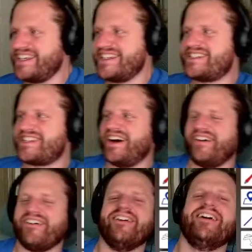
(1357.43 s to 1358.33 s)

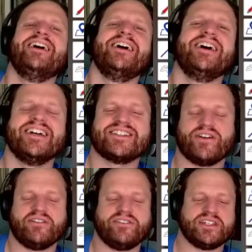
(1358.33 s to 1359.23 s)
so I
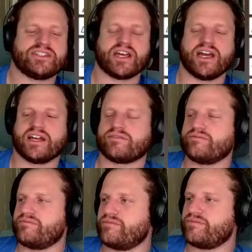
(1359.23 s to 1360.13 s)
have these like
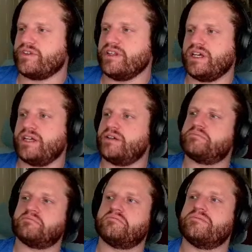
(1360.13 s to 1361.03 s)
really
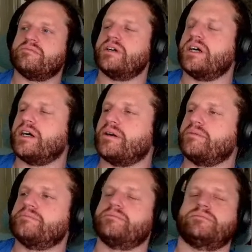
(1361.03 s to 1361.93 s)

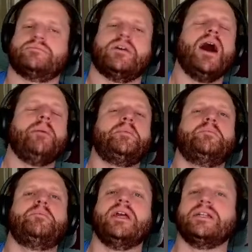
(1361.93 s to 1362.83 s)

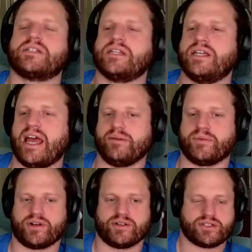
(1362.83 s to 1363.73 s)
upbeat
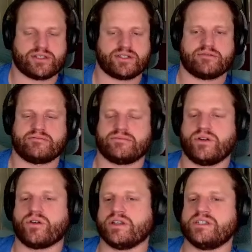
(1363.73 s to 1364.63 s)
gamers,
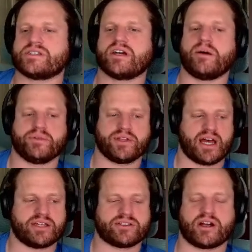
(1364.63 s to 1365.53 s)
or at least a couple of the
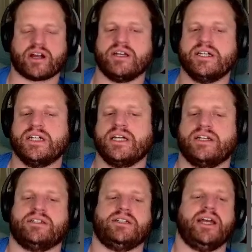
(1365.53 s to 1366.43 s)
guys are,
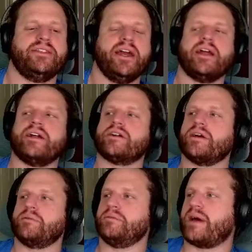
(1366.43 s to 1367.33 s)
and they're
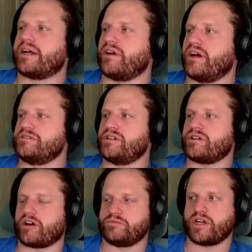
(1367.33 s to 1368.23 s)
coming back around to
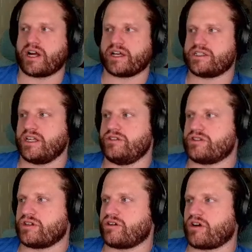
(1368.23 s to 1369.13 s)
Armchair. I guess they used
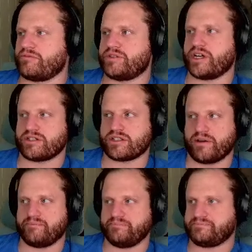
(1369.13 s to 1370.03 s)
to go to Armchair some.